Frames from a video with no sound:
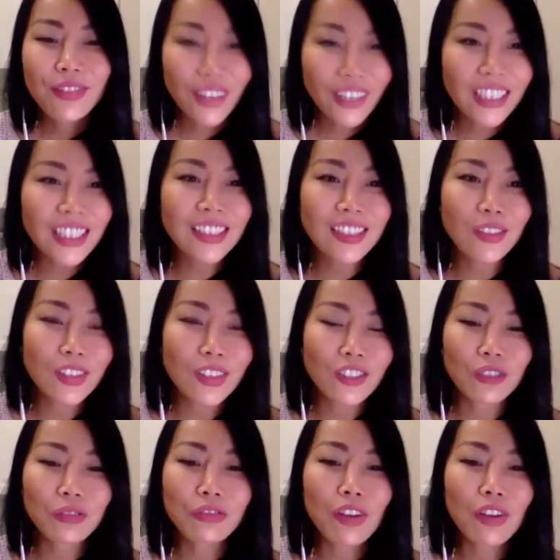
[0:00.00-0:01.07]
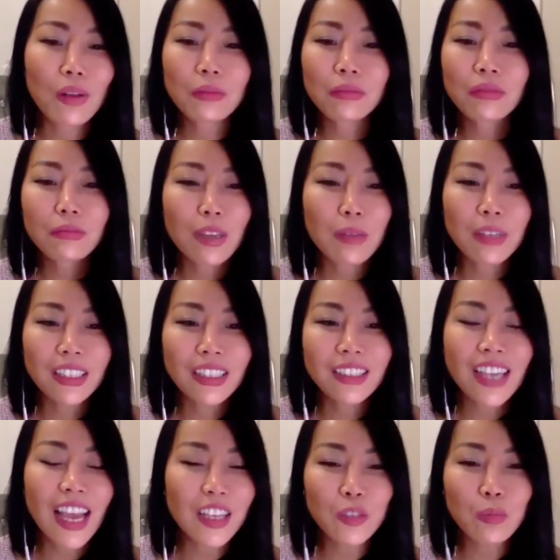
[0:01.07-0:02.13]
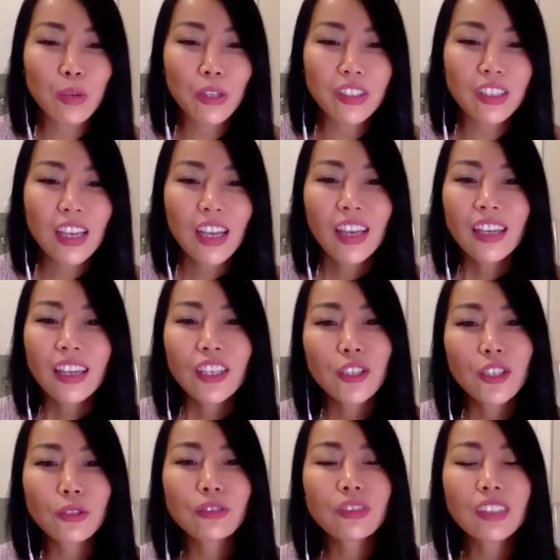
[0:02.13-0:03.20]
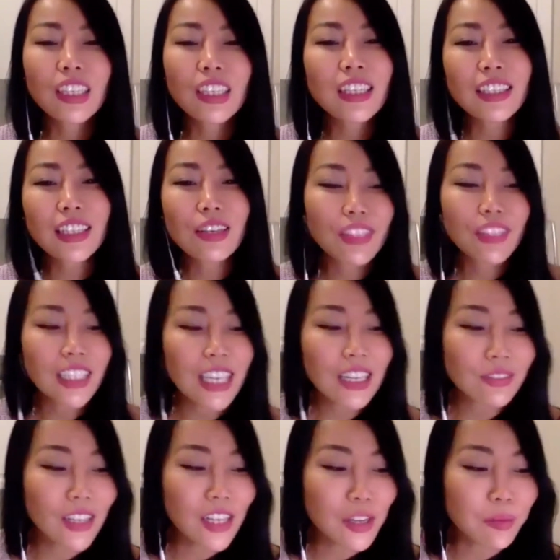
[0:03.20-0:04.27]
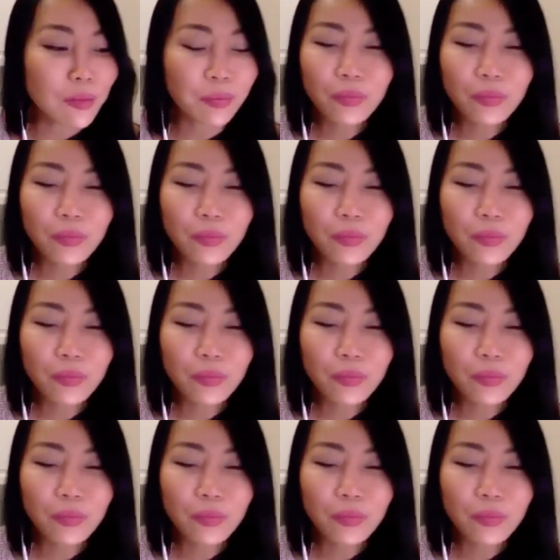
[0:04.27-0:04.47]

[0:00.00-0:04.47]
very easy question from maybe the textbooks you didn't even give